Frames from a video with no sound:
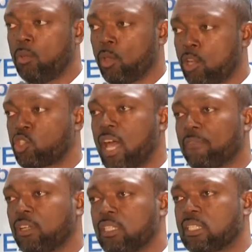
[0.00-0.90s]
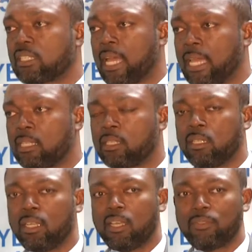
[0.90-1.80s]
we also have to understand
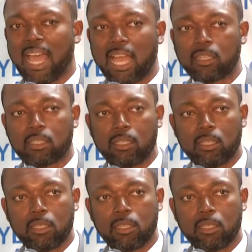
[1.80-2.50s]
that